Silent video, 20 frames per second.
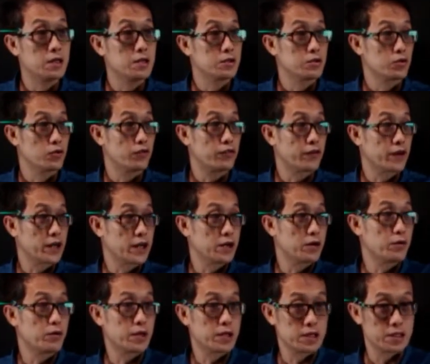to find out
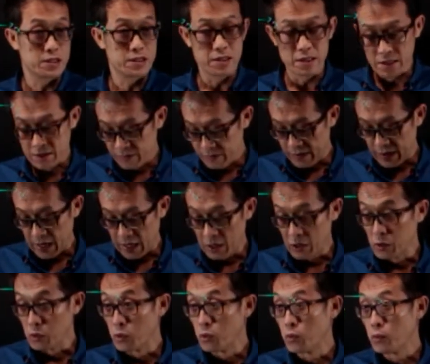what is this
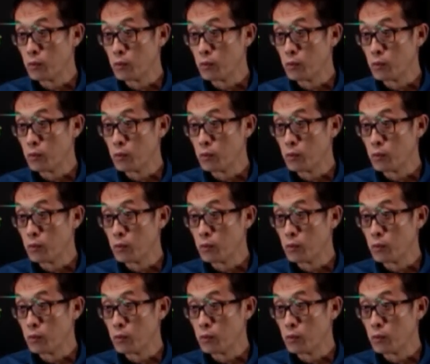value.